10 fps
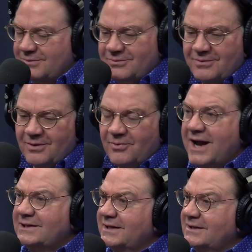
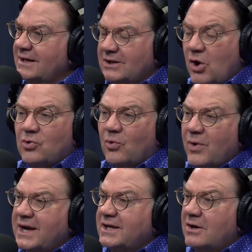Wrangling local
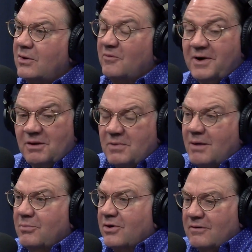radio. I've been a
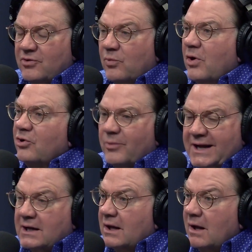member of the Rotary
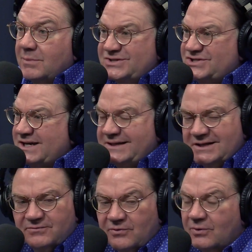Club in Xenia
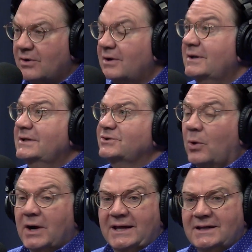for
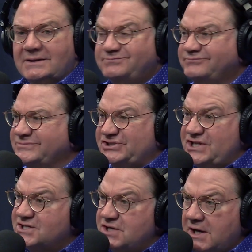
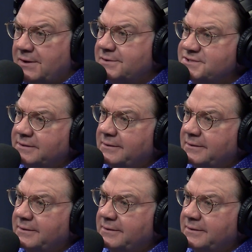26 years,